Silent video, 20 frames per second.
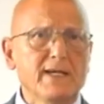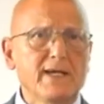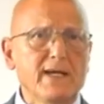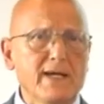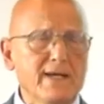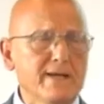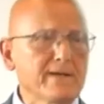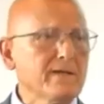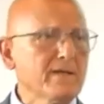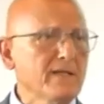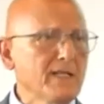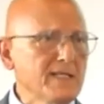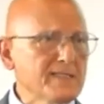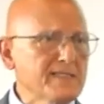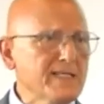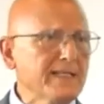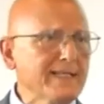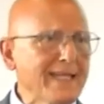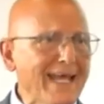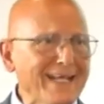And
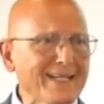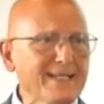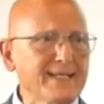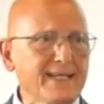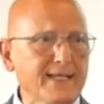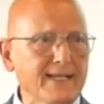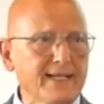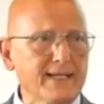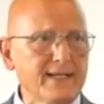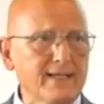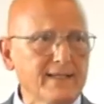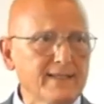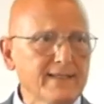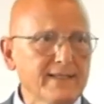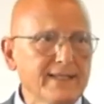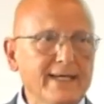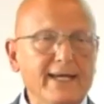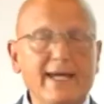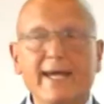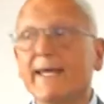it's a technical
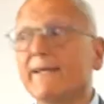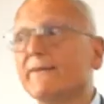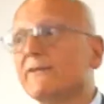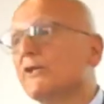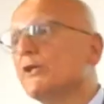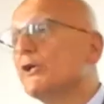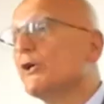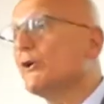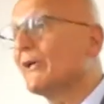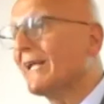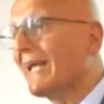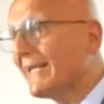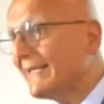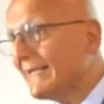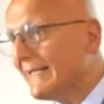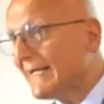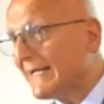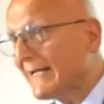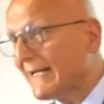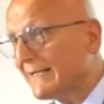and
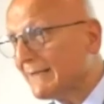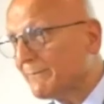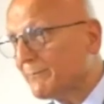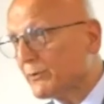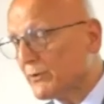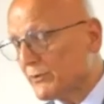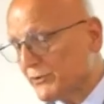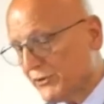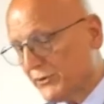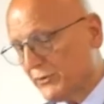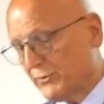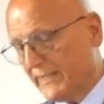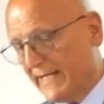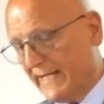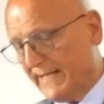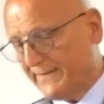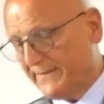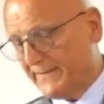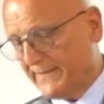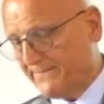theoretical approach
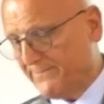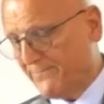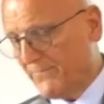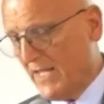together.